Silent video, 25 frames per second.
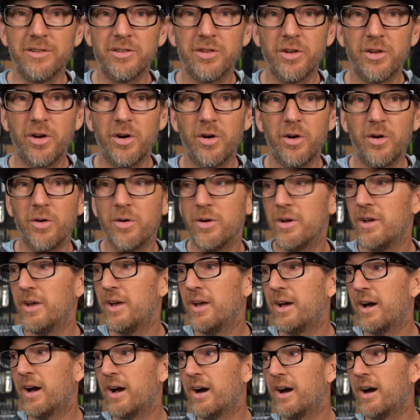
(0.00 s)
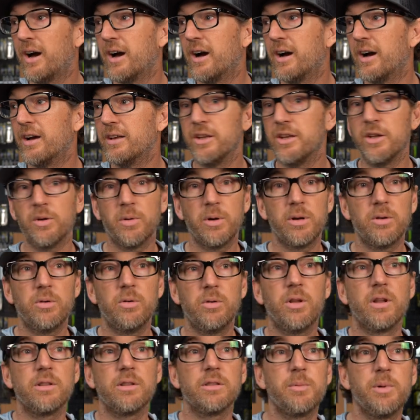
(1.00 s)
So, uh, you know what,
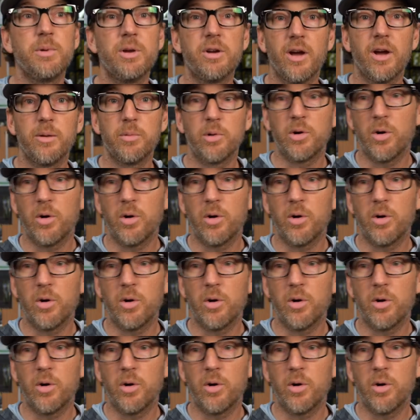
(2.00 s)
hold on, let me grab a